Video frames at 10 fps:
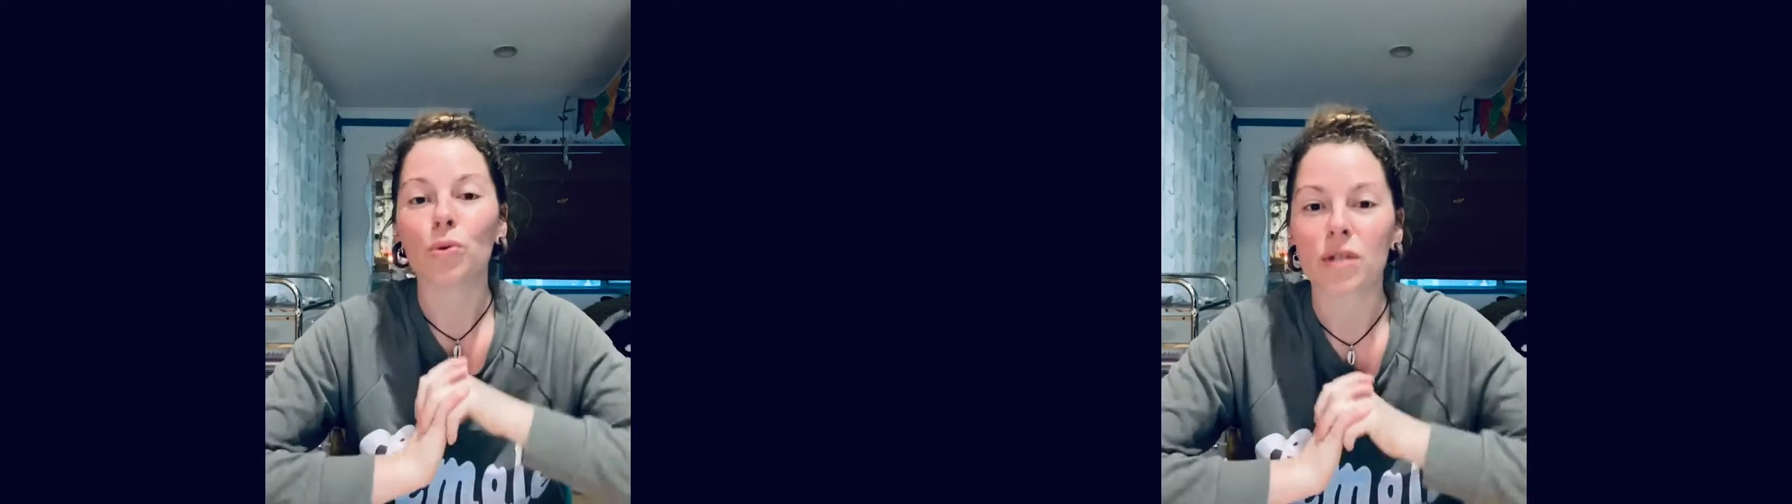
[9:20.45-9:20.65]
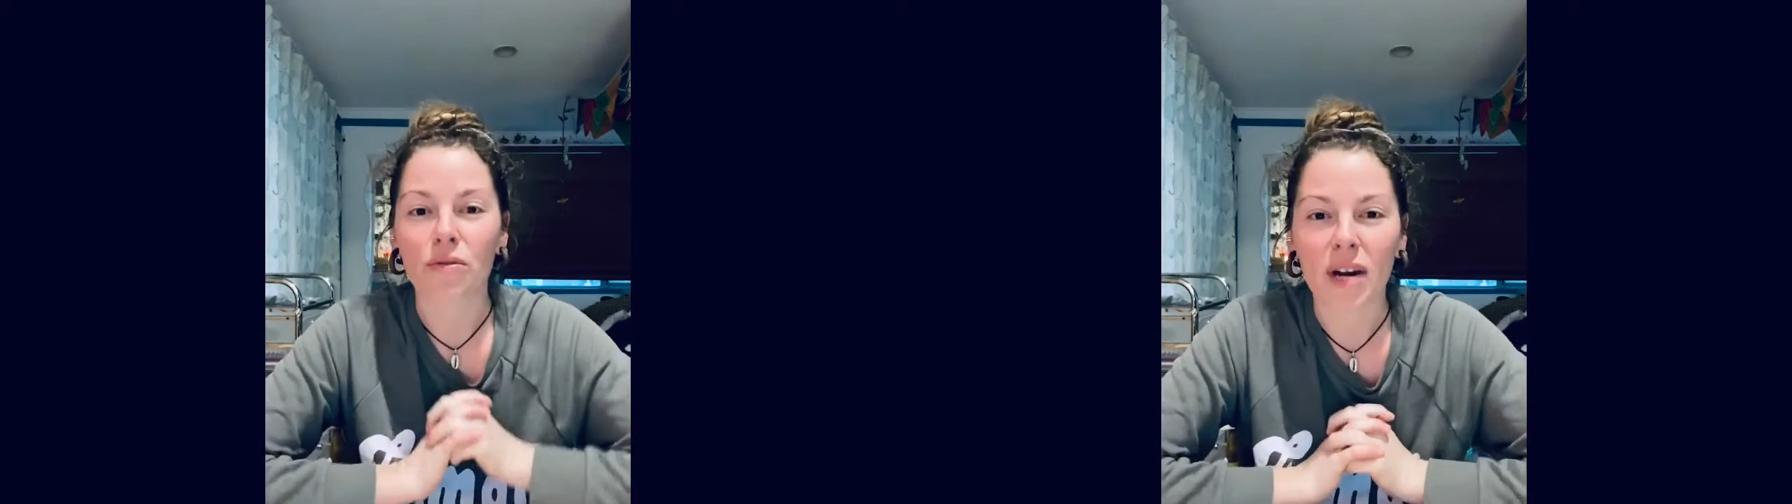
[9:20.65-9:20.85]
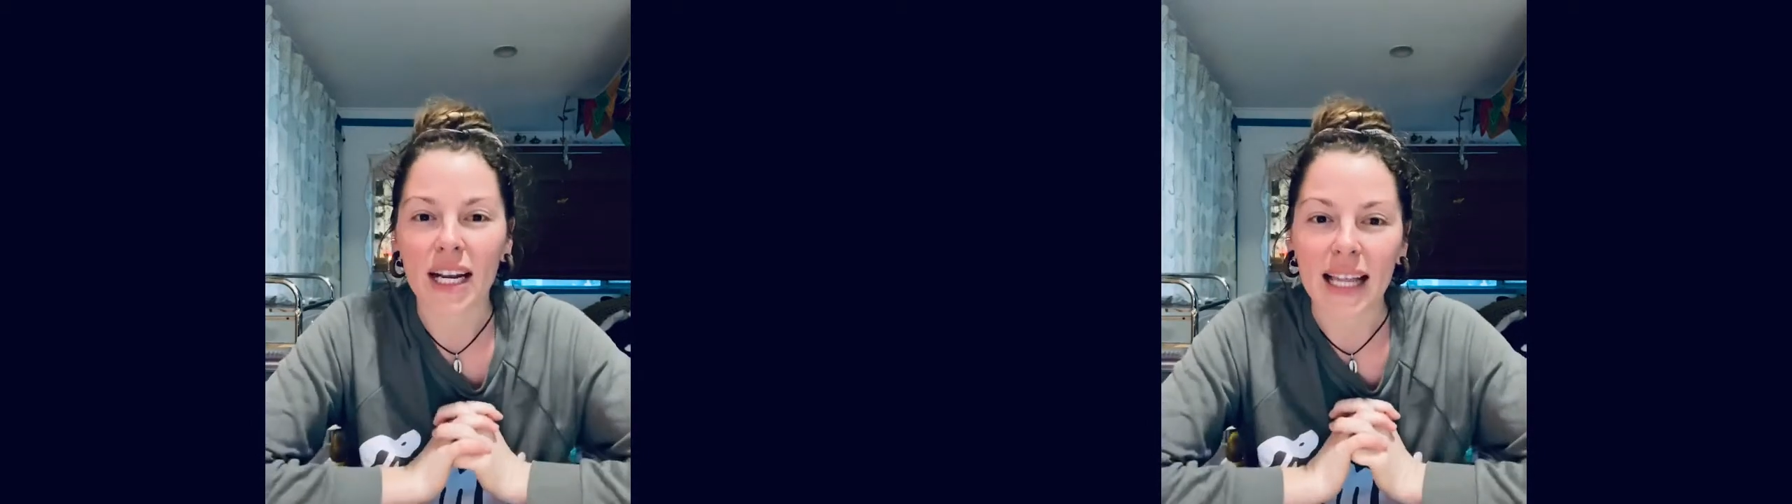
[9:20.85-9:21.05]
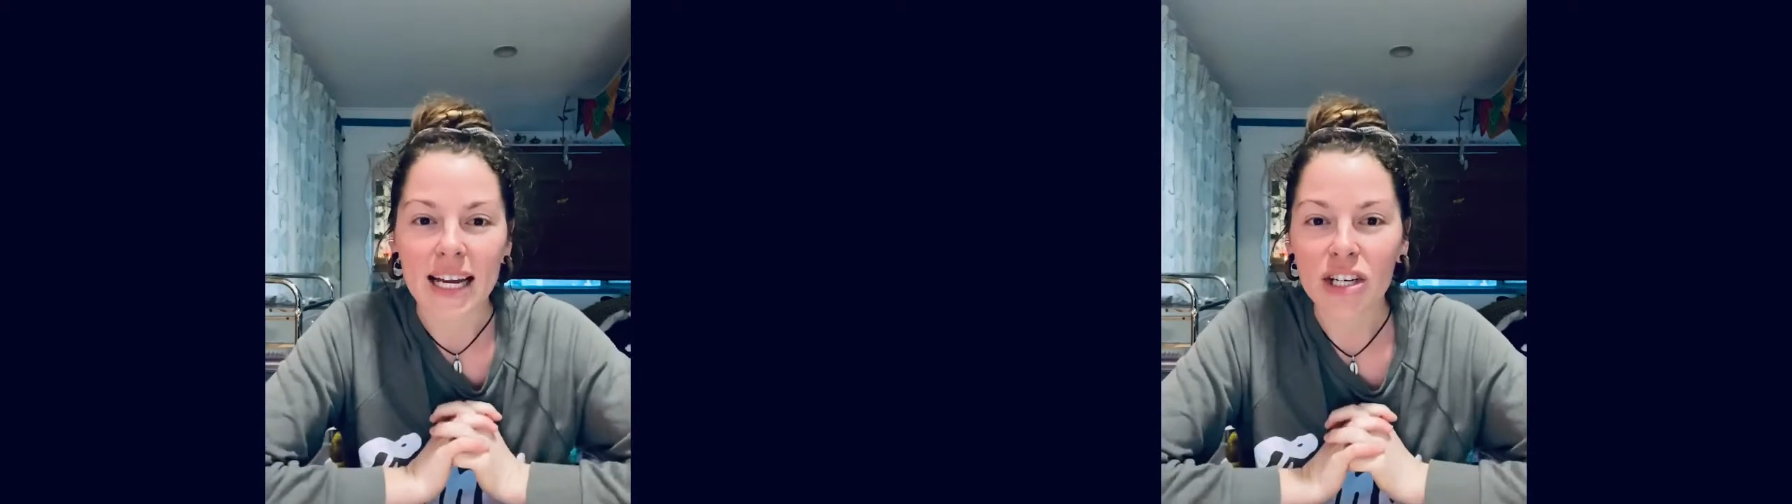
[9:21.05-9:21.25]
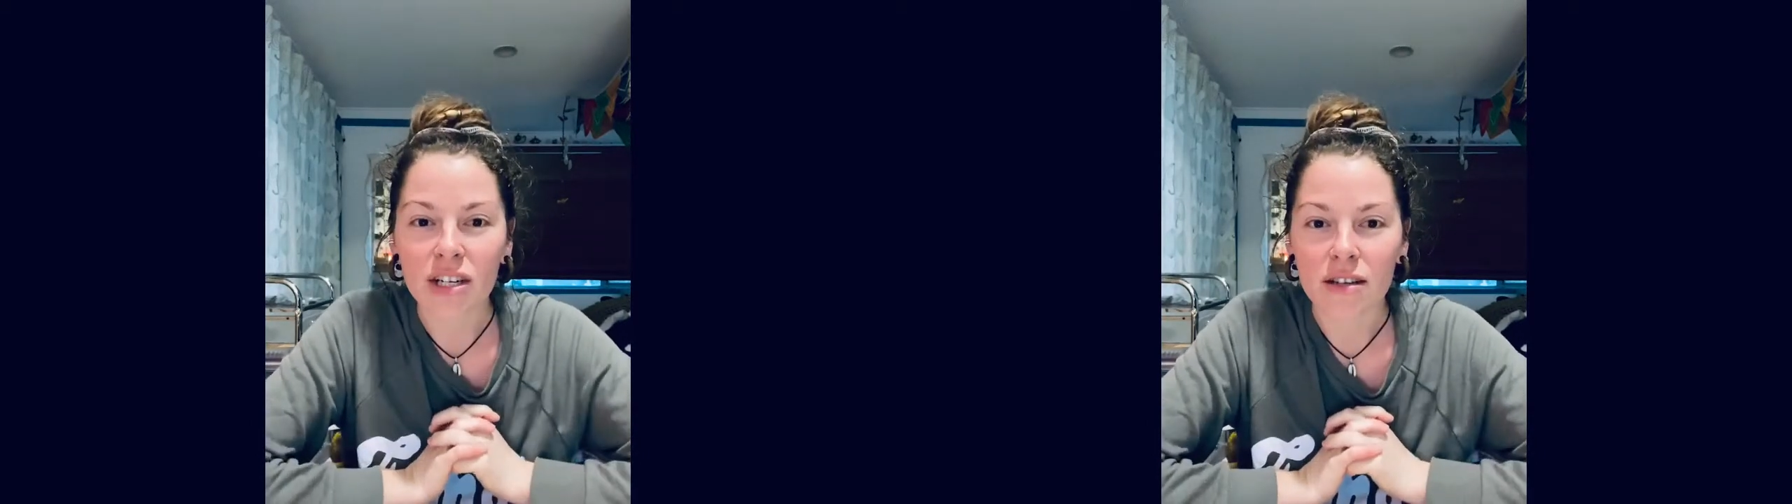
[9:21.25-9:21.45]
and
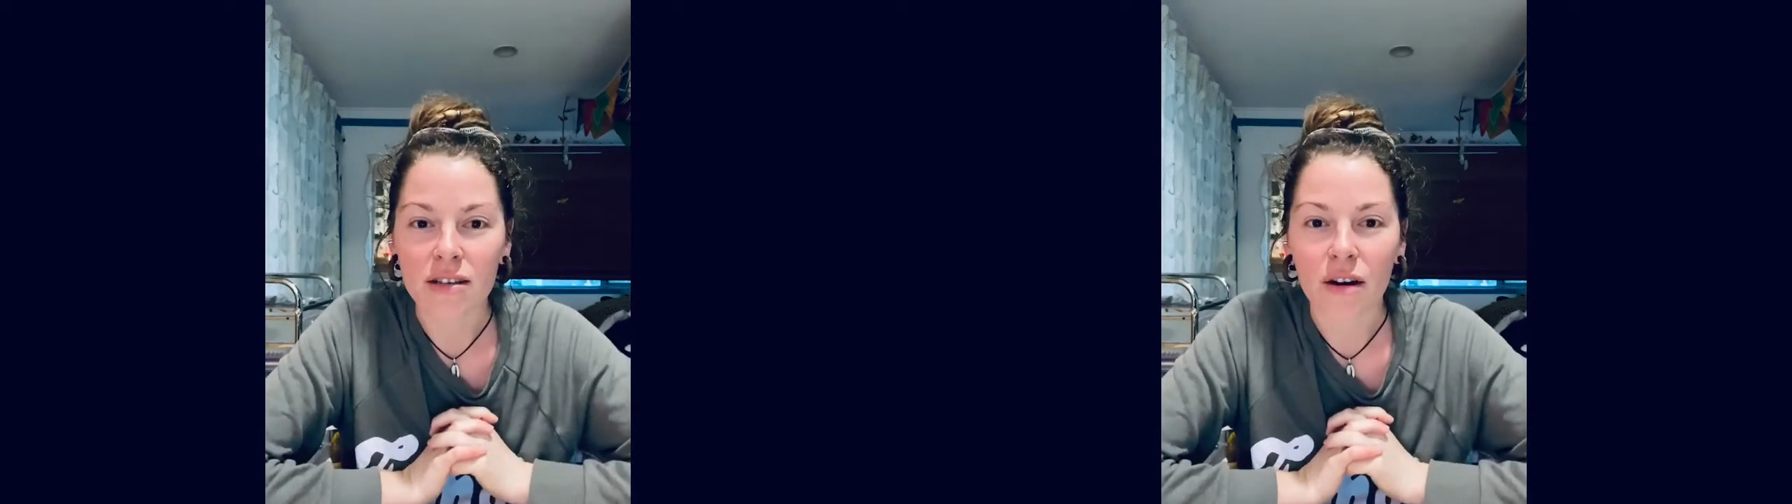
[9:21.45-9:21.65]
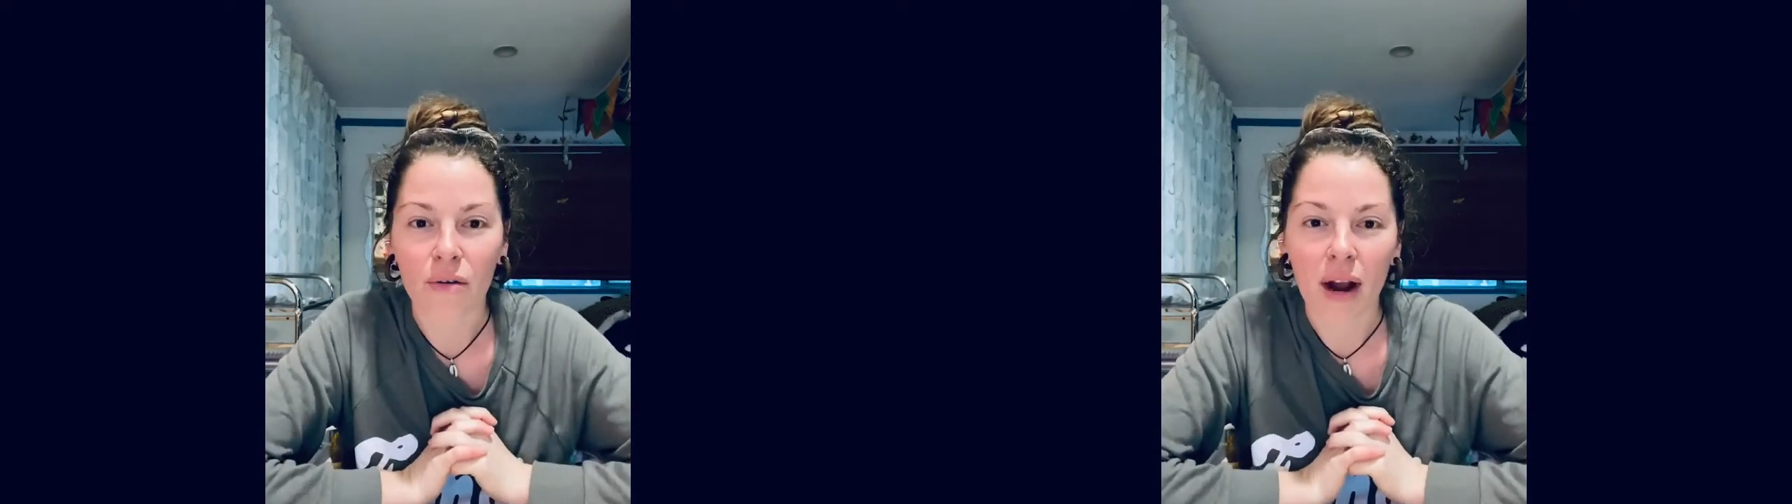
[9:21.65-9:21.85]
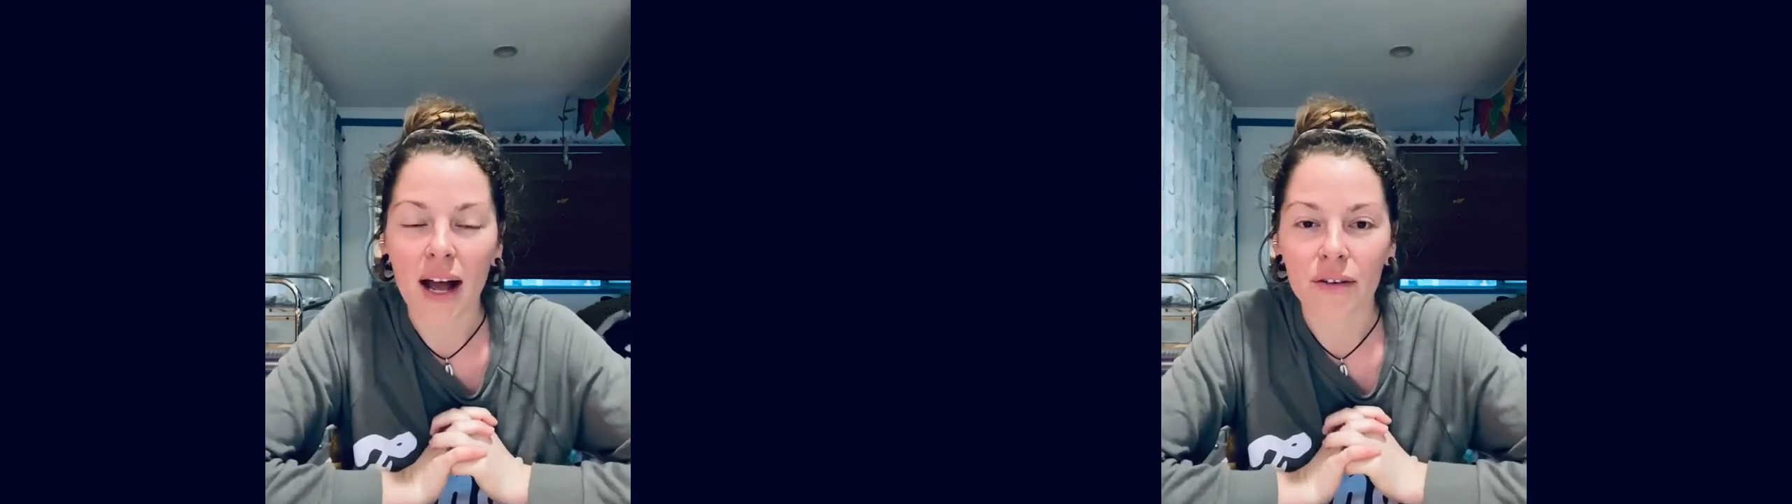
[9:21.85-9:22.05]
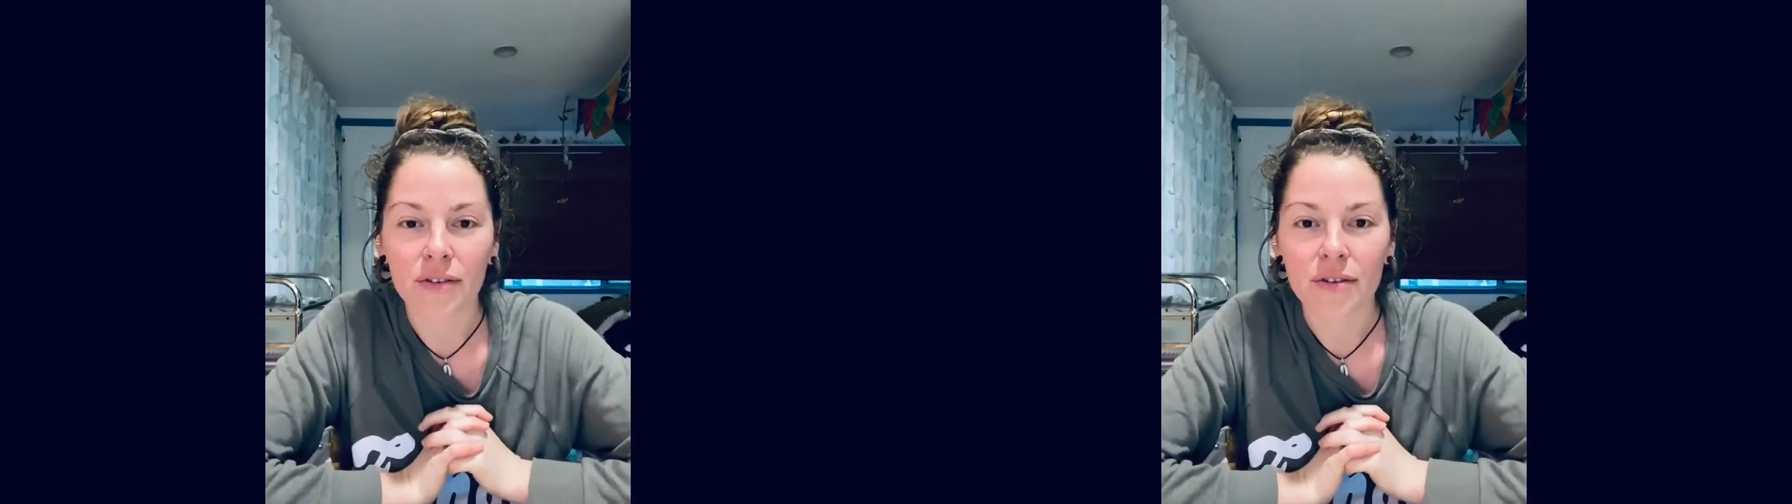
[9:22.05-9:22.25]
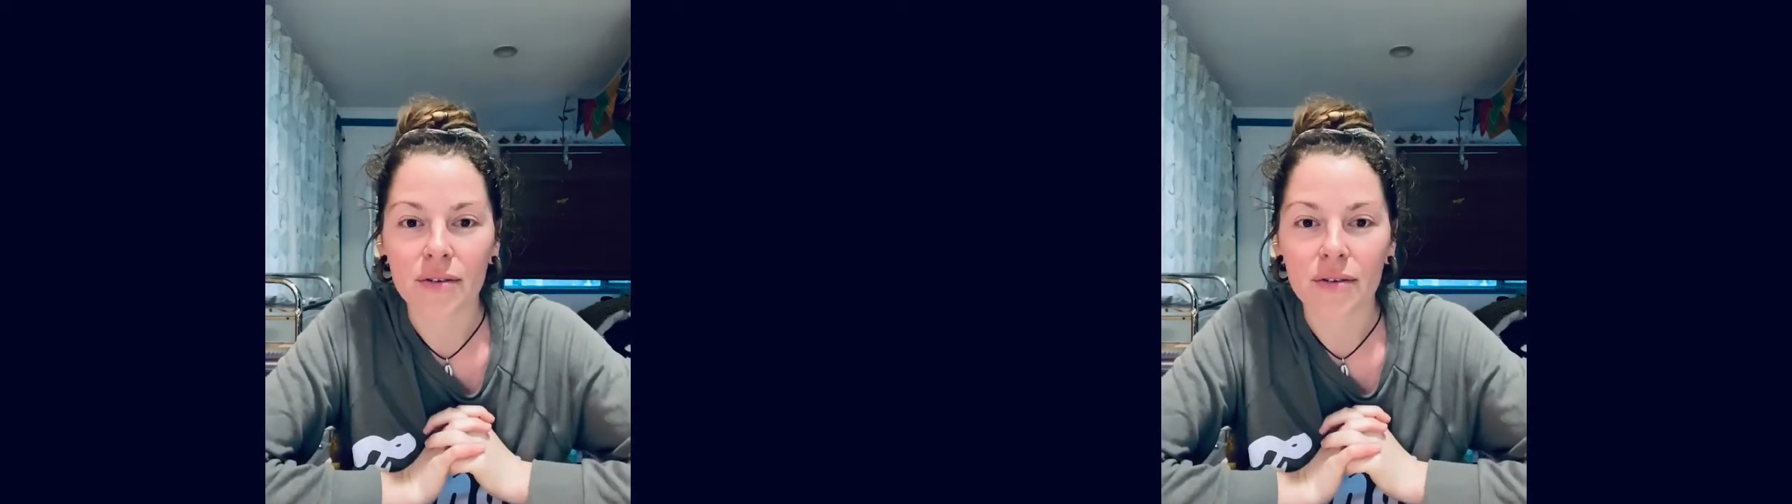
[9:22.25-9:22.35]
regulations around